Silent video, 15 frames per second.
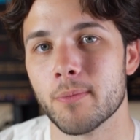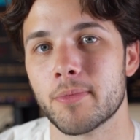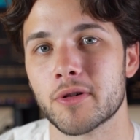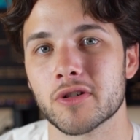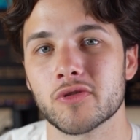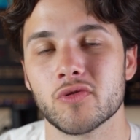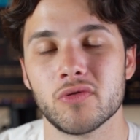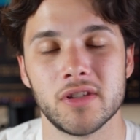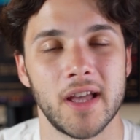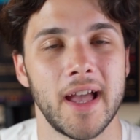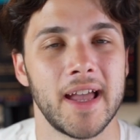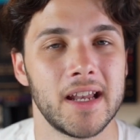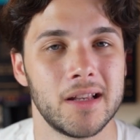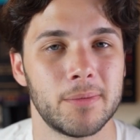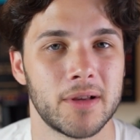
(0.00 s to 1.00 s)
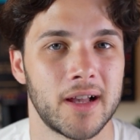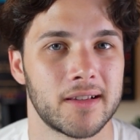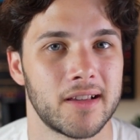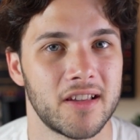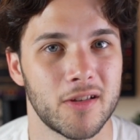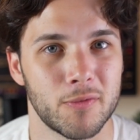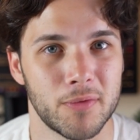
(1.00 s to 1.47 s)
compared to the 80
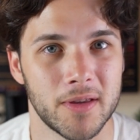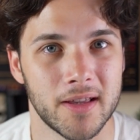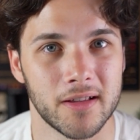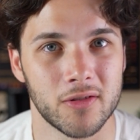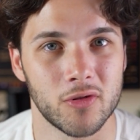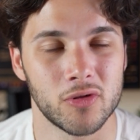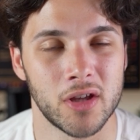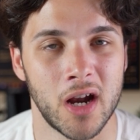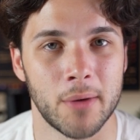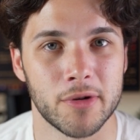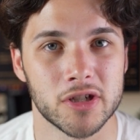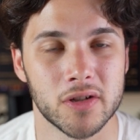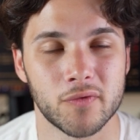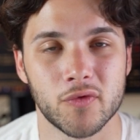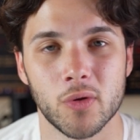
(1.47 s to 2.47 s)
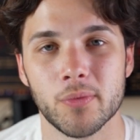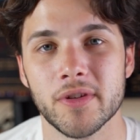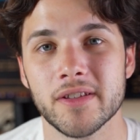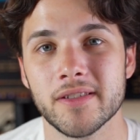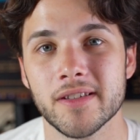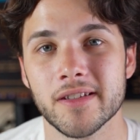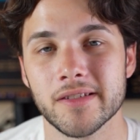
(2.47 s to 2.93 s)
plus FPS on average from
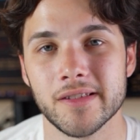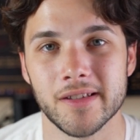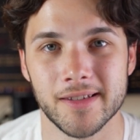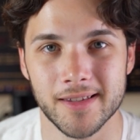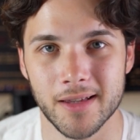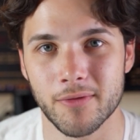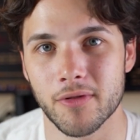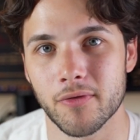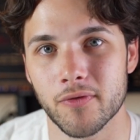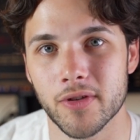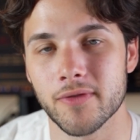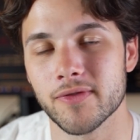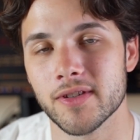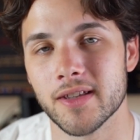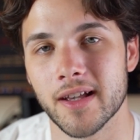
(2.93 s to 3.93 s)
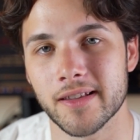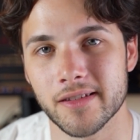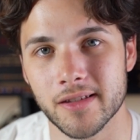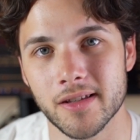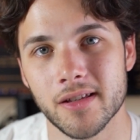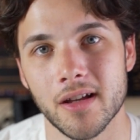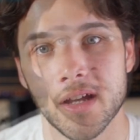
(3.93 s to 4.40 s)
the 6750
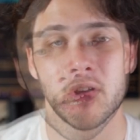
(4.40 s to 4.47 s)
XT.